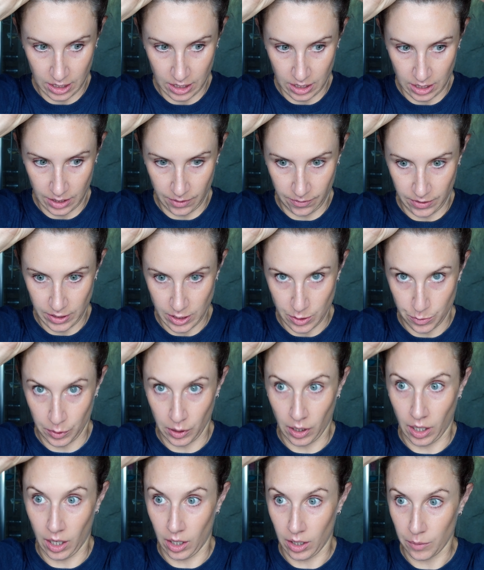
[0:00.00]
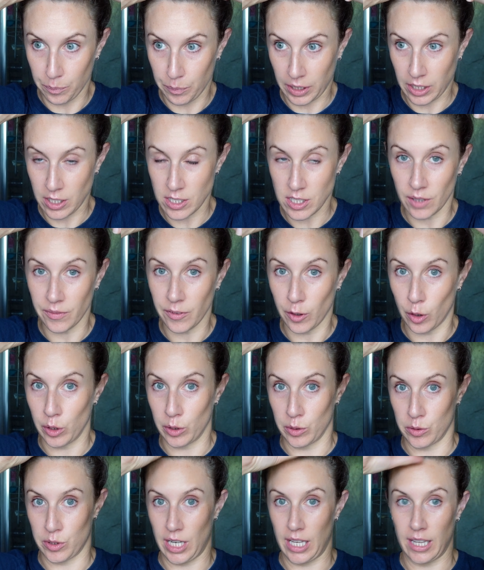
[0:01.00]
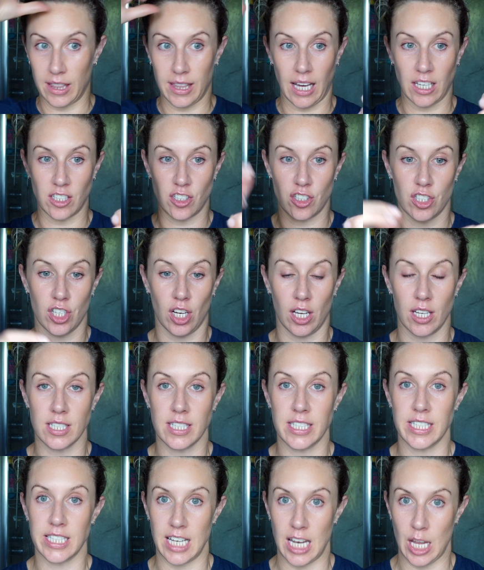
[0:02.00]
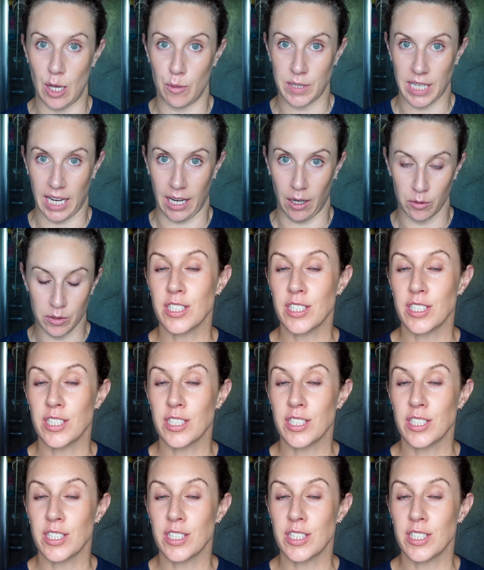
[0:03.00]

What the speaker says: invisible, because I've oiled it, that just slipped out.